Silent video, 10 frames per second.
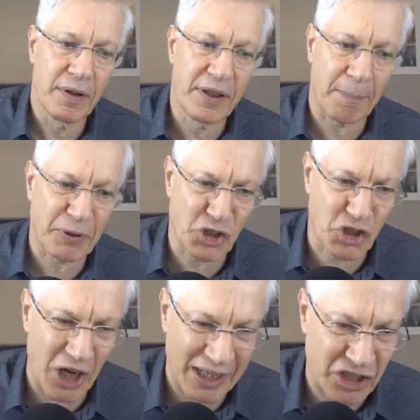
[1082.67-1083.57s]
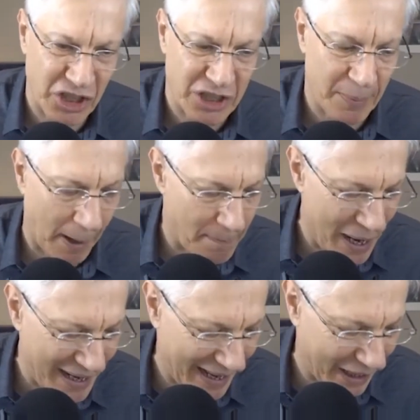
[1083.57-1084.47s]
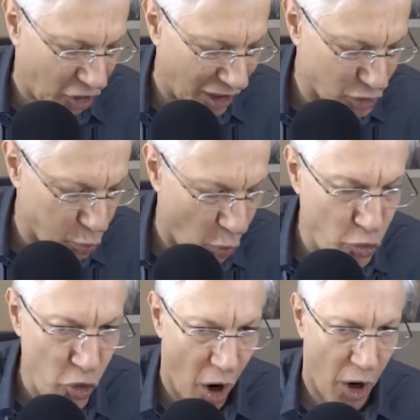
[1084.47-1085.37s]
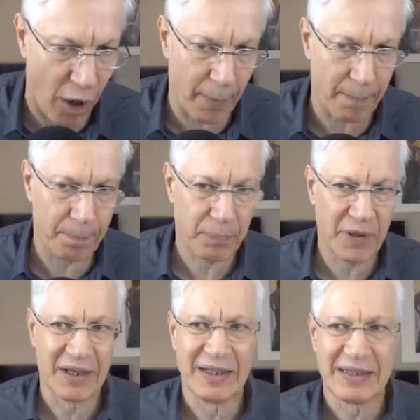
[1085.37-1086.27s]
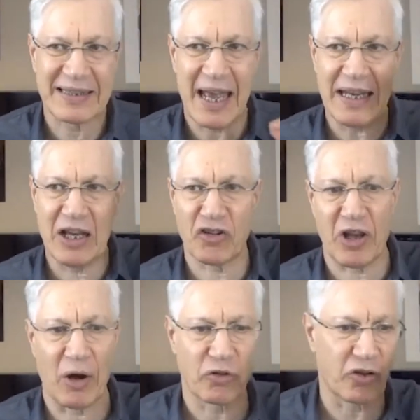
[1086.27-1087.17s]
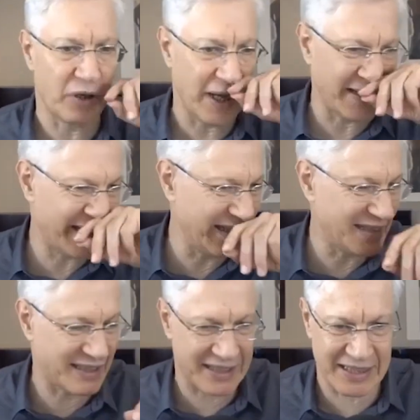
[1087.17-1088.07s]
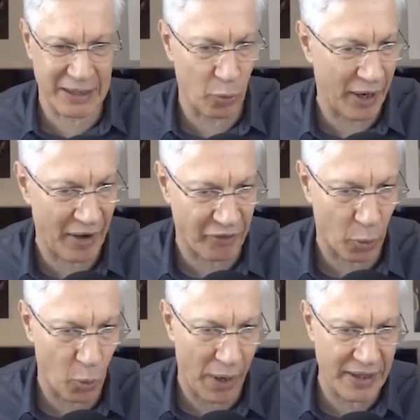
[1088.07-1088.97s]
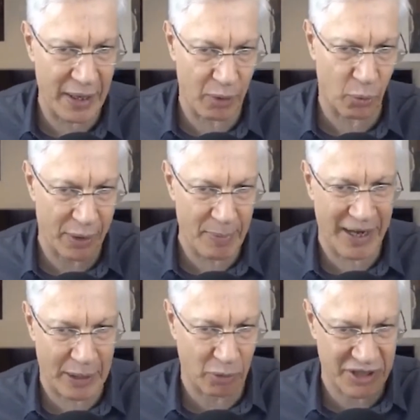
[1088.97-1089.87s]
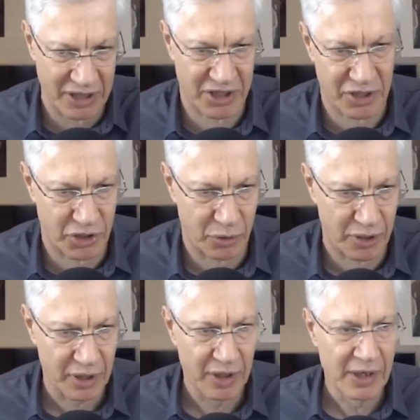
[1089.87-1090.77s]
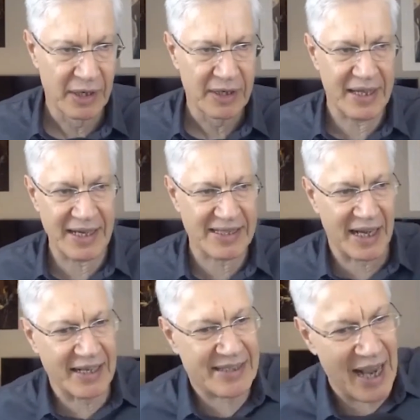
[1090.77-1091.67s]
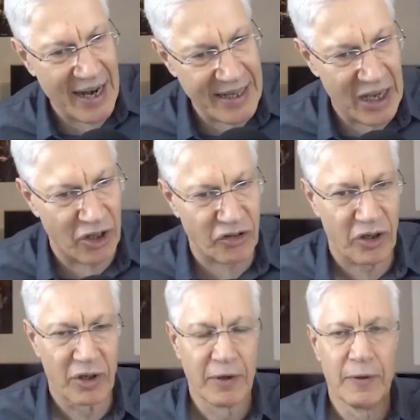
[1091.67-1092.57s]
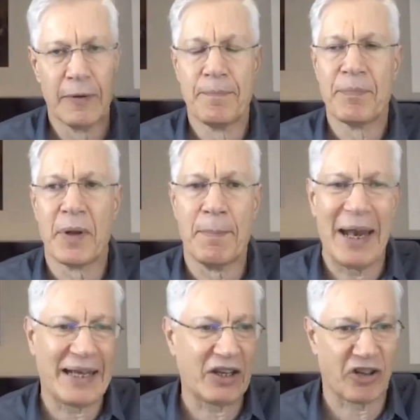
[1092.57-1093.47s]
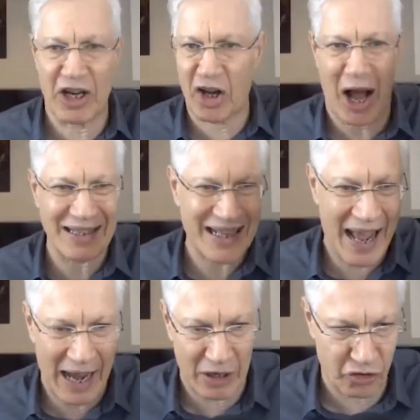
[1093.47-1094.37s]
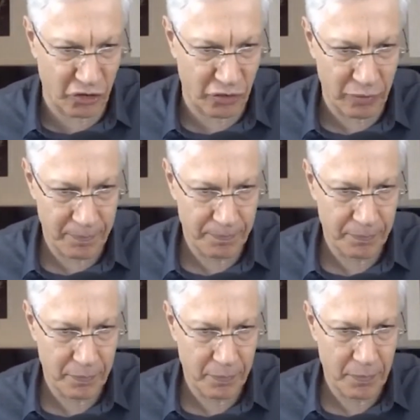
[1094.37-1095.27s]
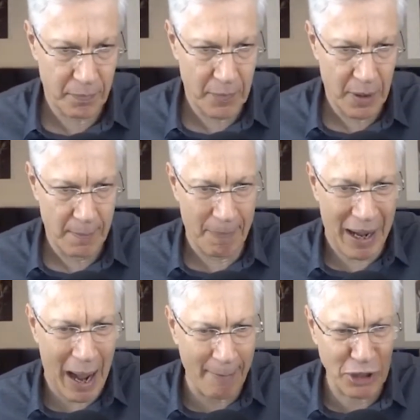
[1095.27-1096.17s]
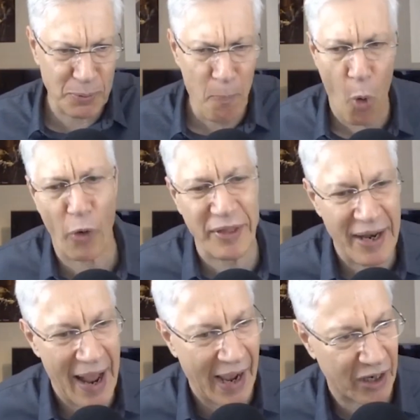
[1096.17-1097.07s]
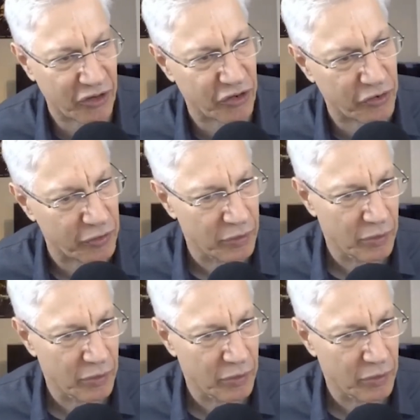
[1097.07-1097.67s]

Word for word: the projections about Medicare costs were wrong 10 years out? So in 1960, whatever, when, they, when Medicare was instituted, they said in 10 years, Medicare is going to cost X. By how much more than X?